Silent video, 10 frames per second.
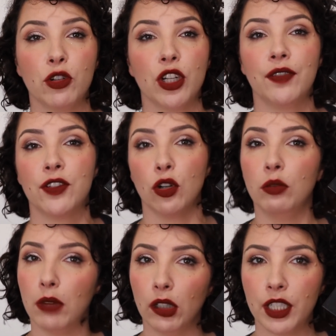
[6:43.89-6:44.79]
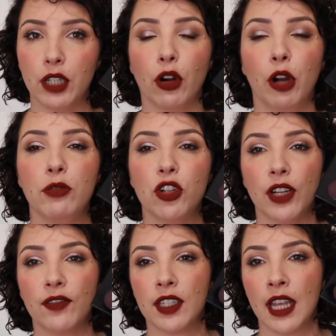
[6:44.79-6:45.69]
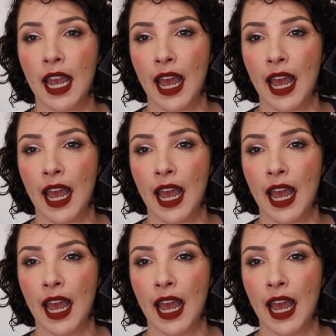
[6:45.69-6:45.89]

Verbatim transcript: shifts or multi-chrome shifts.